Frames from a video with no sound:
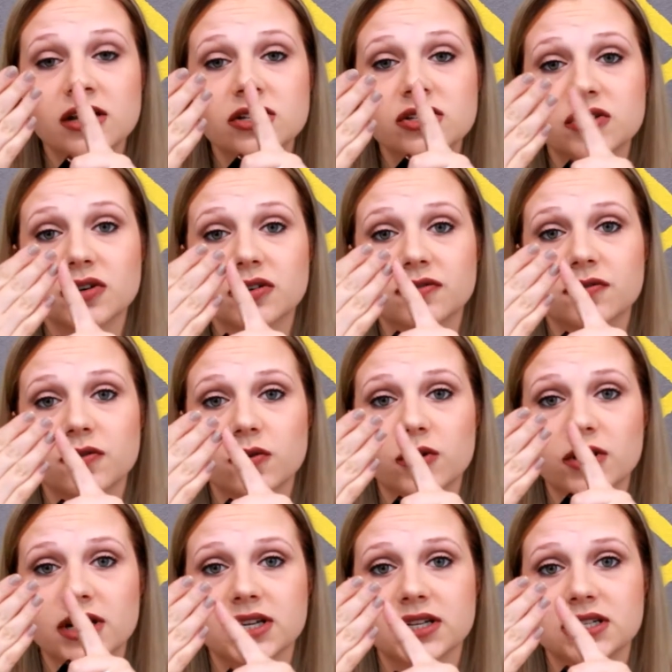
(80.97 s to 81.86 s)
So
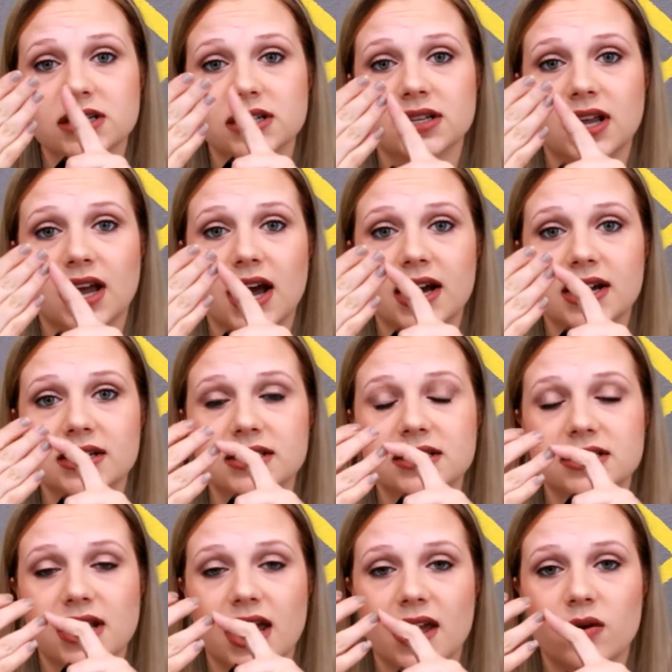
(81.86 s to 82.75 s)
for it to
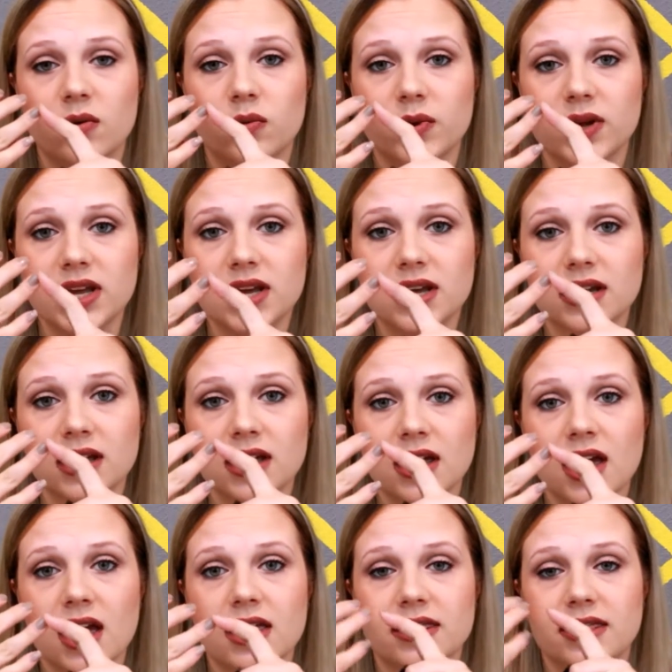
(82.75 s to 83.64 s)
last a week,
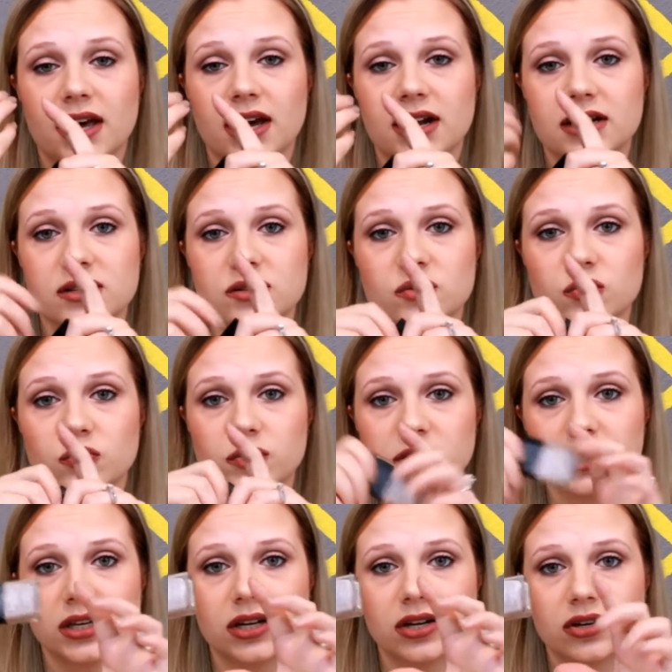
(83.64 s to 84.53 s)
that is
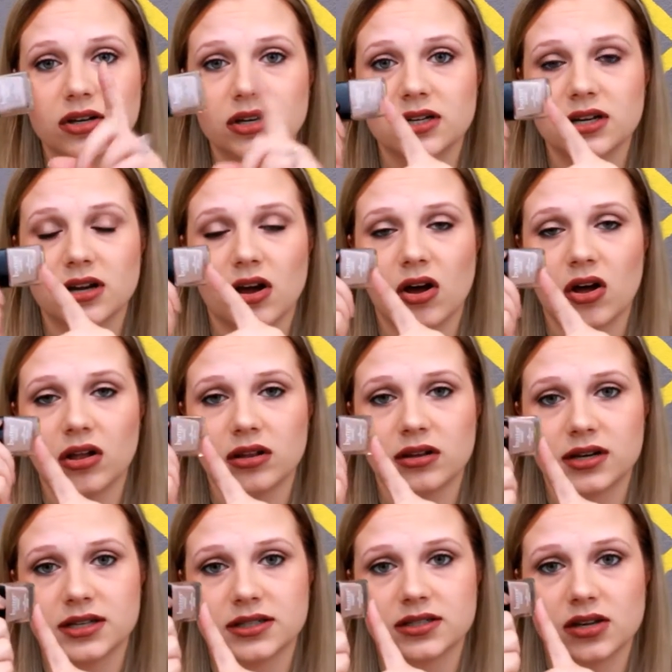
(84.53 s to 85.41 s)
really good
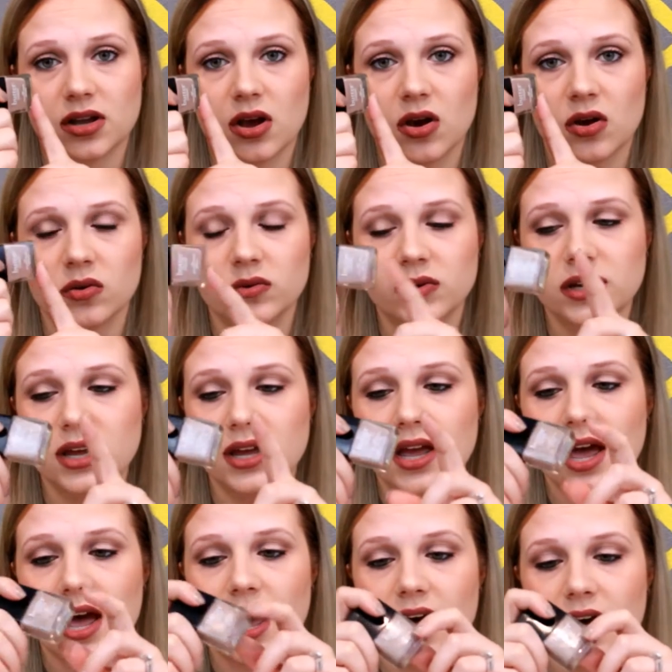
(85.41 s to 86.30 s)
all on its own. Um,
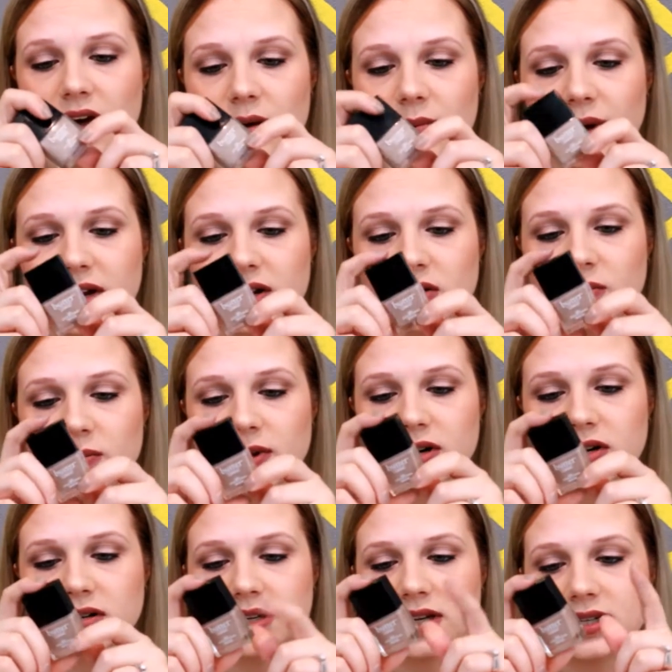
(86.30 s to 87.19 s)
I know
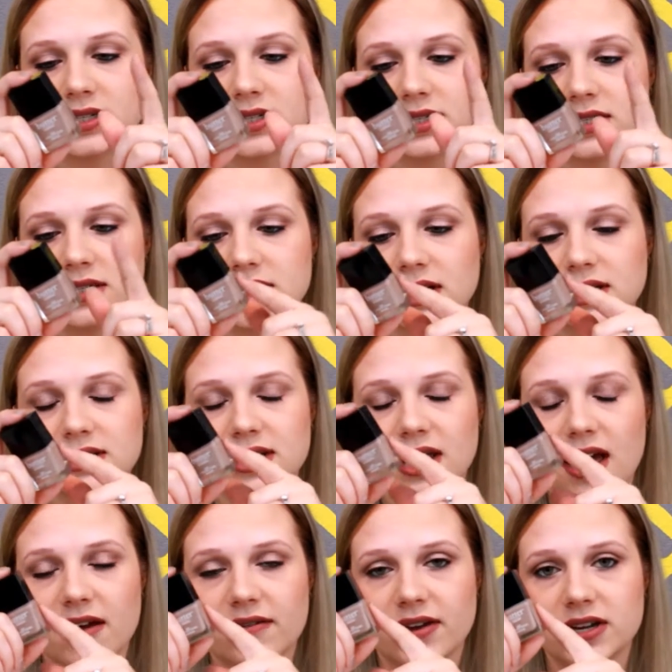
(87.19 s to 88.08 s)
Butter London does
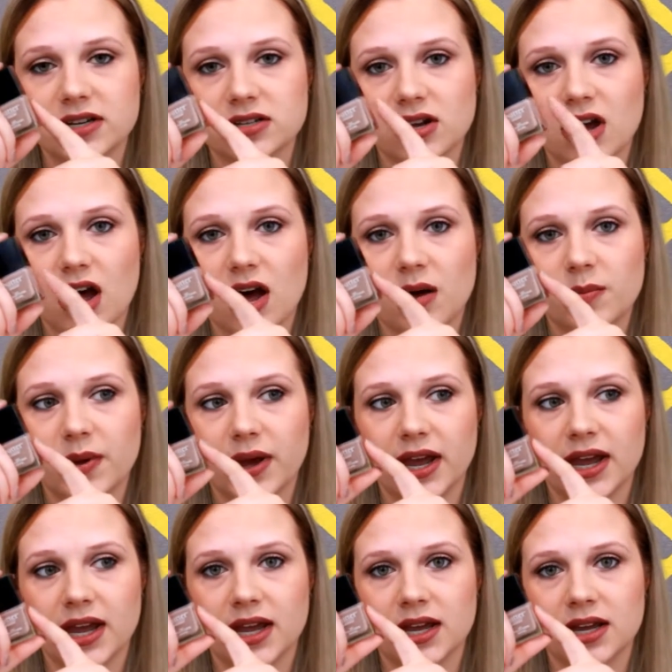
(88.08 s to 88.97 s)
have a top
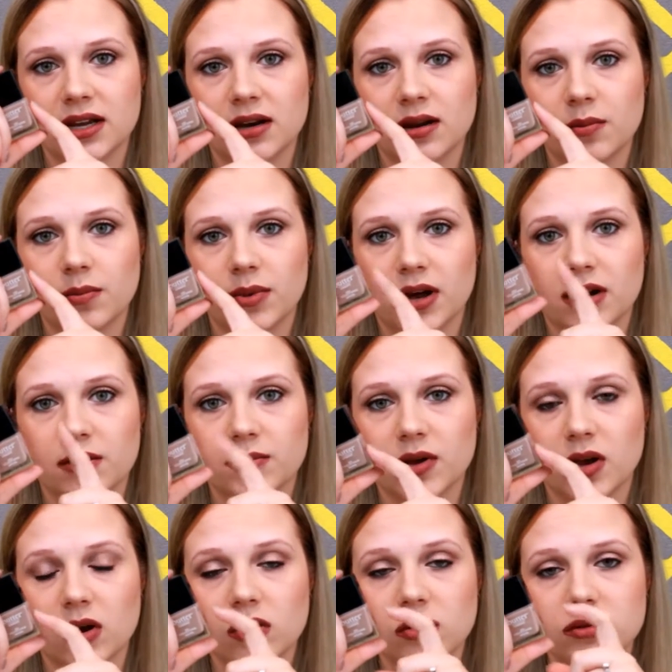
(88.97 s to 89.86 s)
and
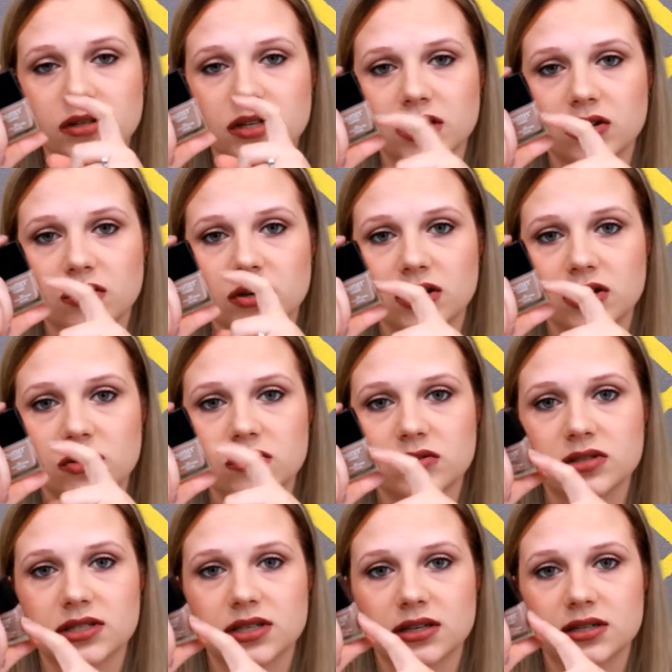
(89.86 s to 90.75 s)
bottom coat that you can
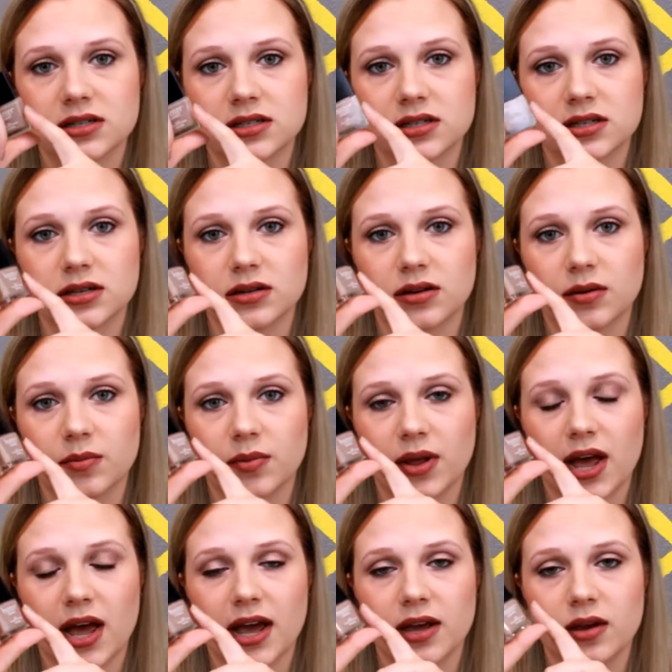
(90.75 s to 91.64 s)
use to
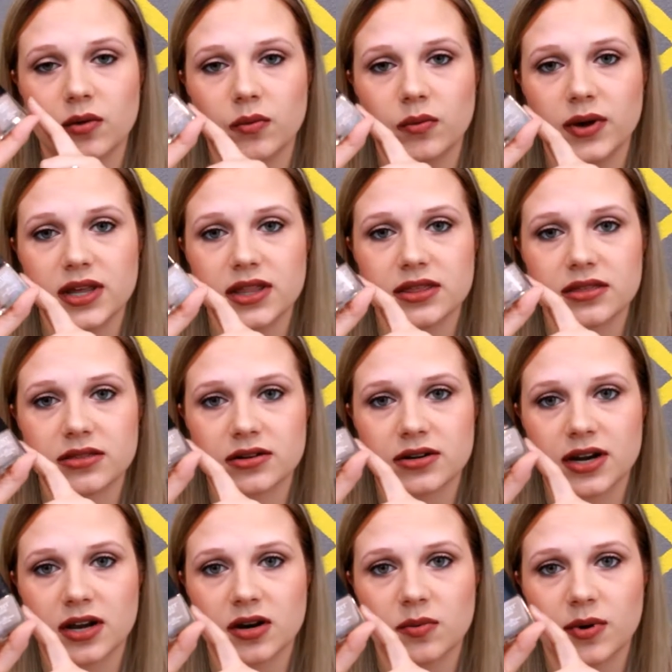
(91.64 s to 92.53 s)
apply with
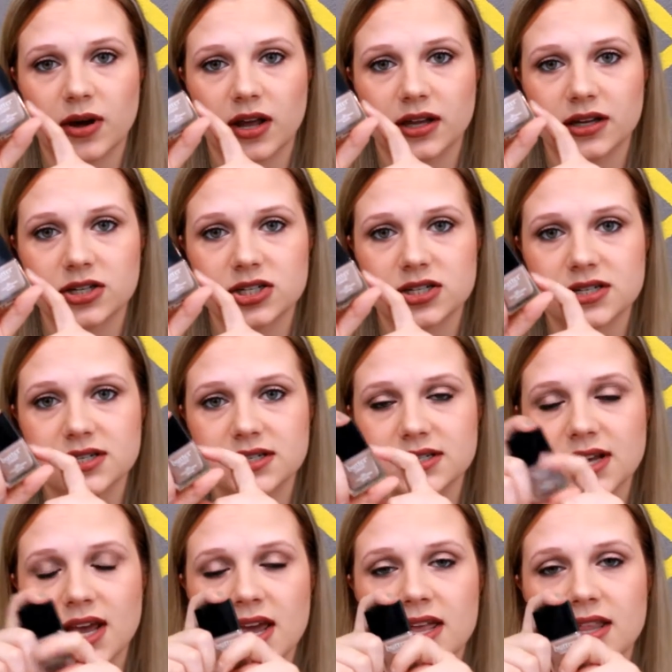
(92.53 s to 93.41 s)
their nail
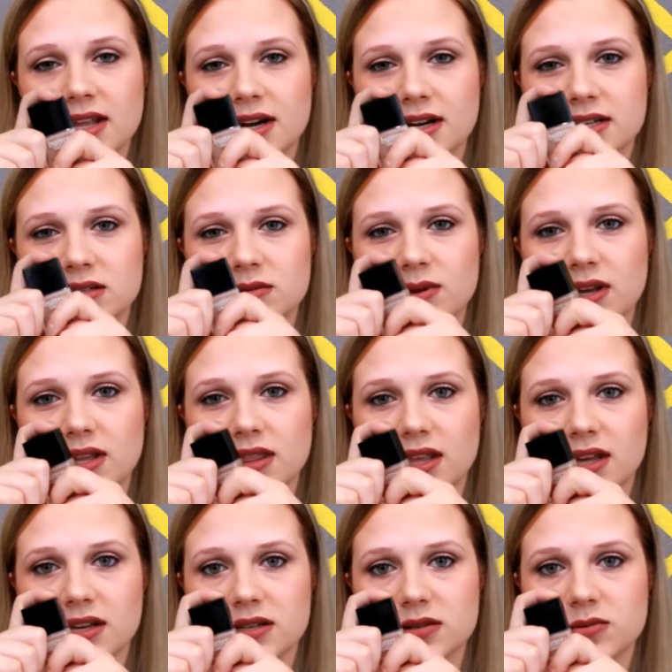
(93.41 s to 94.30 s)
polishes that I
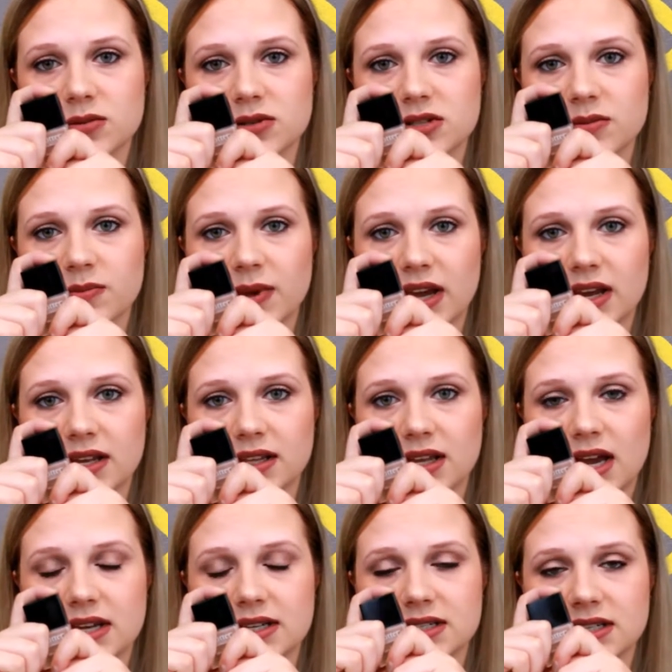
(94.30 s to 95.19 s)
think is supposed to make it
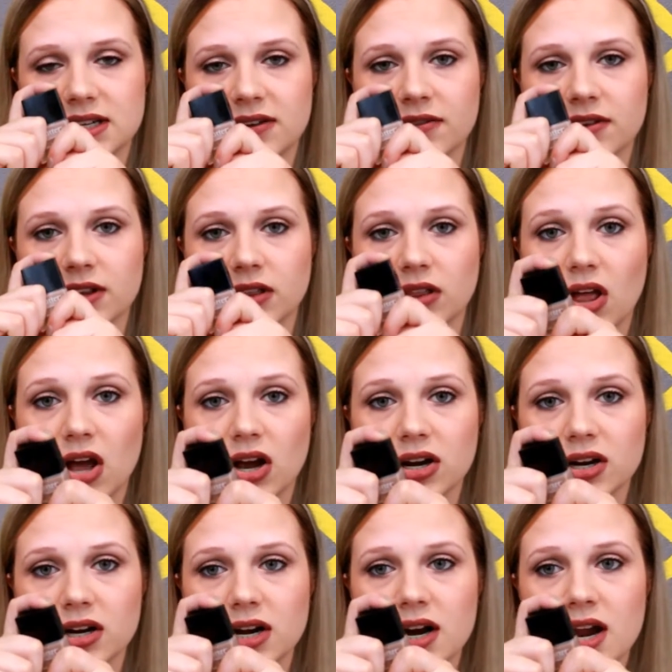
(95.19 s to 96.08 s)
last even
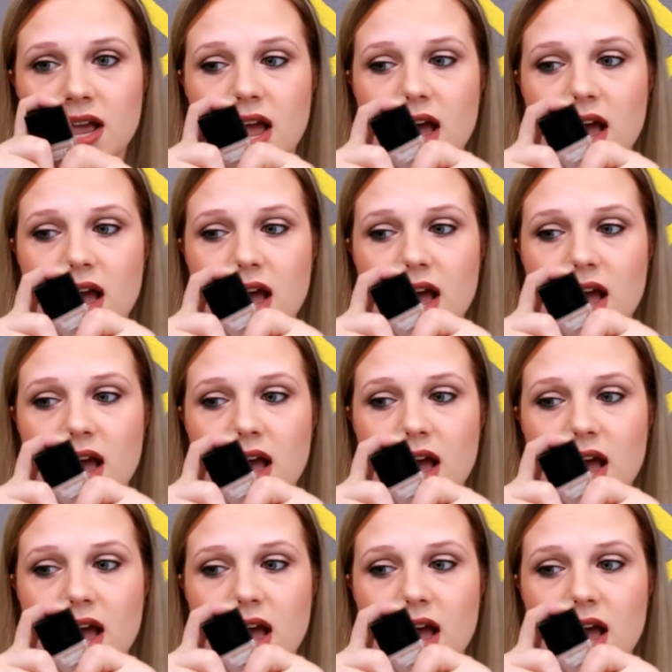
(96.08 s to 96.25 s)
longer.